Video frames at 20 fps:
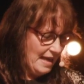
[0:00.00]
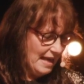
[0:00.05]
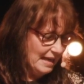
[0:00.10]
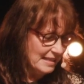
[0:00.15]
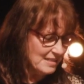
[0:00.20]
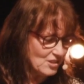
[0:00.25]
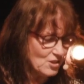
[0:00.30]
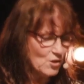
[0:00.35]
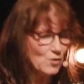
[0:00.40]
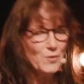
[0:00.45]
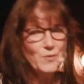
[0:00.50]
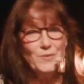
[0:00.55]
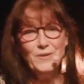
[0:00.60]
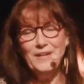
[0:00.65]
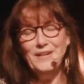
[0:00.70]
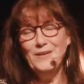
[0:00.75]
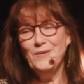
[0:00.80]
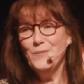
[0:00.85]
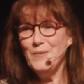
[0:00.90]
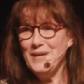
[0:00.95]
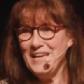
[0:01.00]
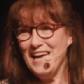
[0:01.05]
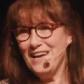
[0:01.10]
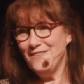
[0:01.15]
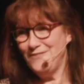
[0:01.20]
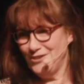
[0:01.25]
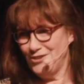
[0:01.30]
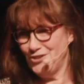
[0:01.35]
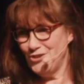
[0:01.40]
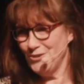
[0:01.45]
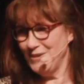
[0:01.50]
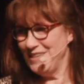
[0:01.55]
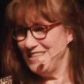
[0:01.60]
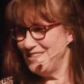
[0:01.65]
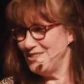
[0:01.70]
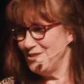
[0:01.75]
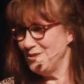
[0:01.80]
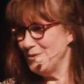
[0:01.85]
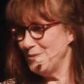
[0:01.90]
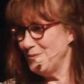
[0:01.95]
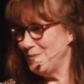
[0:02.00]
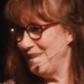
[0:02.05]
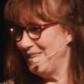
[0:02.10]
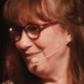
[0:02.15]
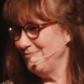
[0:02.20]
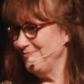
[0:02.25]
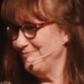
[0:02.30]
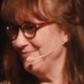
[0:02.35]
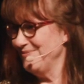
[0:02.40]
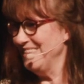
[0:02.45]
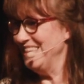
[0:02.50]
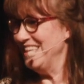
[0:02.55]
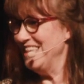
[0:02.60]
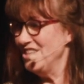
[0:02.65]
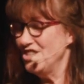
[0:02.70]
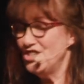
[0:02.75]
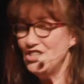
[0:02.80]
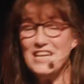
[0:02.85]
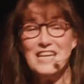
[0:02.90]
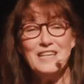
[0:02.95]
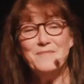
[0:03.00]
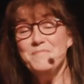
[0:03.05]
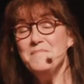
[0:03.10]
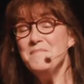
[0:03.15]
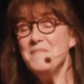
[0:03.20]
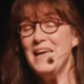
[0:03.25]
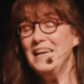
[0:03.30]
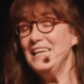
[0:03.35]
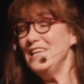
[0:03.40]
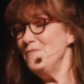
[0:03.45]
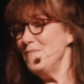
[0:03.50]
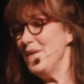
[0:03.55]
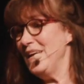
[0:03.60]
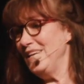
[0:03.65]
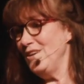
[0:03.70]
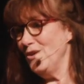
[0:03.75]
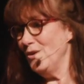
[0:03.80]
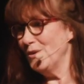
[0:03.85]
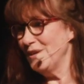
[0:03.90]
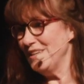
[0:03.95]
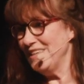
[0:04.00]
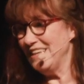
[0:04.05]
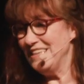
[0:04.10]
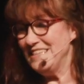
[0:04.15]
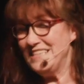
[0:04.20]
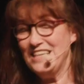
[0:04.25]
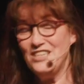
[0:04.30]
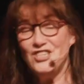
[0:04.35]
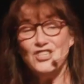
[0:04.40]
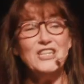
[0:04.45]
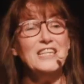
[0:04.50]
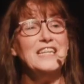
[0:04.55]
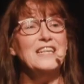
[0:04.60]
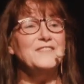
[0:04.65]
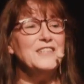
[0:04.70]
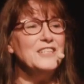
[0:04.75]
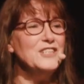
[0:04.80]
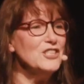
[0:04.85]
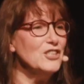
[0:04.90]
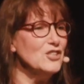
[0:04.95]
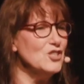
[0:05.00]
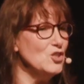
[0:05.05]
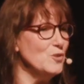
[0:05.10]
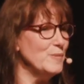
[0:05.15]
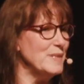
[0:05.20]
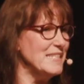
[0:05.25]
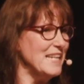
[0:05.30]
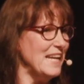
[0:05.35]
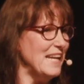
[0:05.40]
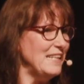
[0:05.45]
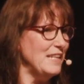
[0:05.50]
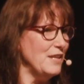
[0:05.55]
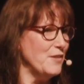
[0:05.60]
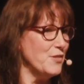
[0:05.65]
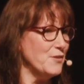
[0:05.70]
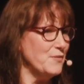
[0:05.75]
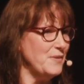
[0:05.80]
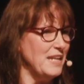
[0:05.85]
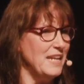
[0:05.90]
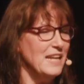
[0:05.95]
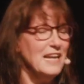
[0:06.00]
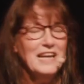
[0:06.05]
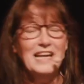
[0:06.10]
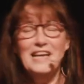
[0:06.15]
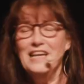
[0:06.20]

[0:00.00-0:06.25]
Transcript: And so we have a choice, don't we? She had many, many ordinary days. She lived until she was 83.